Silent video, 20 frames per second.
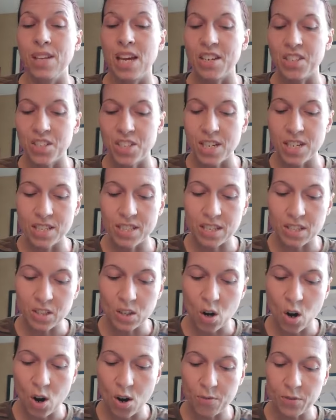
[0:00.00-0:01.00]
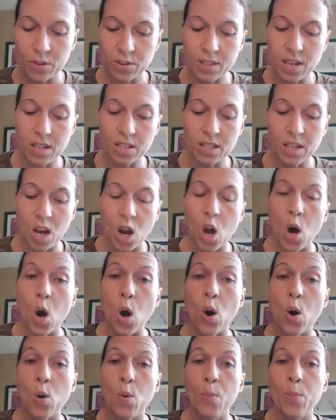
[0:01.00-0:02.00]
And Jesus offers us
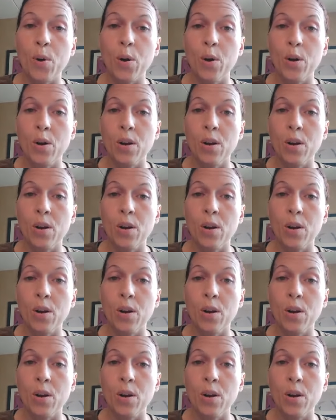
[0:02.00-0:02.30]
hope.